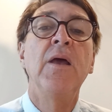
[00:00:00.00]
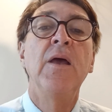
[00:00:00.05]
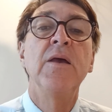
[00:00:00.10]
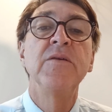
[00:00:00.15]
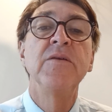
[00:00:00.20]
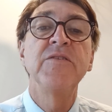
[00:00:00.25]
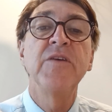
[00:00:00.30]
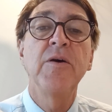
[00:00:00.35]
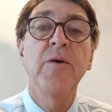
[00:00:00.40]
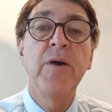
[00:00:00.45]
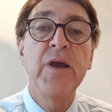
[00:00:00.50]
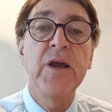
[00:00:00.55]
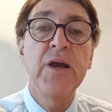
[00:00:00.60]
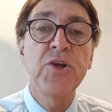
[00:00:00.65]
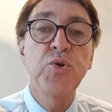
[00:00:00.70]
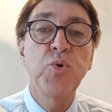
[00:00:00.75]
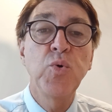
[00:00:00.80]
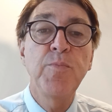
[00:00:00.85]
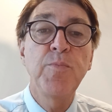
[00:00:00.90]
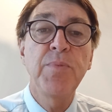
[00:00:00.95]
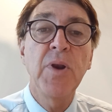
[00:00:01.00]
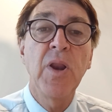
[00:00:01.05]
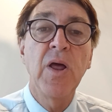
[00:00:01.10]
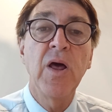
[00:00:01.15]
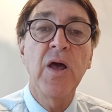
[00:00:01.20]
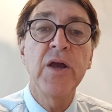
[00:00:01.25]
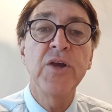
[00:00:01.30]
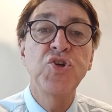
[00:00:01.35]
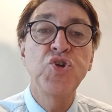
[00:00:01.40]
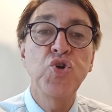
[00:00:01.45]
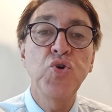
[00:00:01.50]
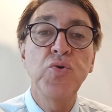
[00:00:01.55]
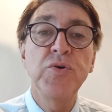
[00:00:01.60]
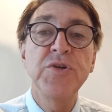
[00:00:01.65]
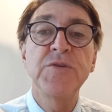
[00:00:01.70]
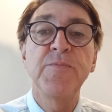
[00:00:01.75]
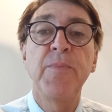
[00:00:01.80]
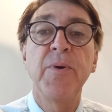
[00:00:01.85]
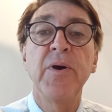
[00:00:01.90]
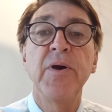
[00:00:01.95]
So, how to apply
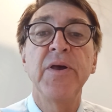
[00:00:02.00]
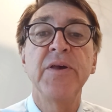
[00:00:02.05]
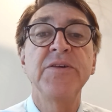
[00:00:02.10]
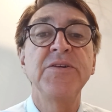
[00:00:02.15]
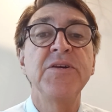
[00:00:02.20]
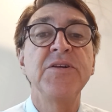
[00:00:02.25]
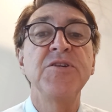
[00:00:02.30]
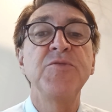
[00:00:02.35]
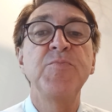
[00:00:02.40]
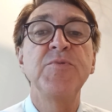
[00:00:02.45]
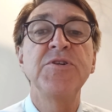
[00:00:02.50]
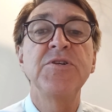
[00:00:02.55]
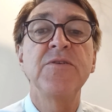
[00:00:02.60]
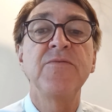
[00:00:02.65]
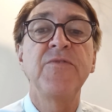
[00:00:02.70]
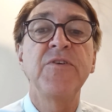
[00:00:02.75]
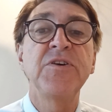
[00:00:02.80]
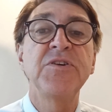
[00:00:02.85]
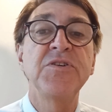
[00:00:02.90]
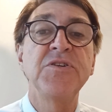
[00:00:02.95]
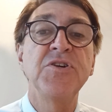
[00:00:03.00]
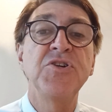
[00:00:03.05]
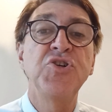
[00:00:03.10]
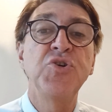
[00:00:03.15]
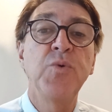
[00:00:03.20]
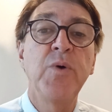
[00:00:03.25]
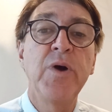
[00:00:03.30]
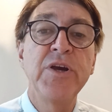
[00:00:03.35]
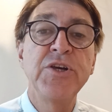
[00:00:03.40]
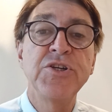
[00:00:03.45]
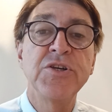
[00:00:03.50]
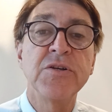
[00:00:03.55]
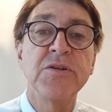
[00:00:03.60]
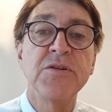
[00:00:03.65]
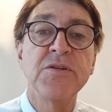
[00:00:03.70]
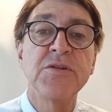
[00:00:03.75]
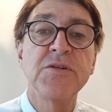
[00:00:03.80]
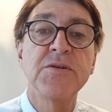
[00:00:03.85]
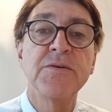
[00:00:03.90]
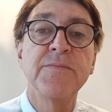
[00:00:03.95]
choice bias in specific
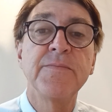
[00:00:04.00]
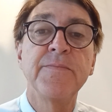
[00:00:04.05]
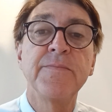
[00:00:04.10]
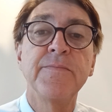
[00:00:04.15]
situations?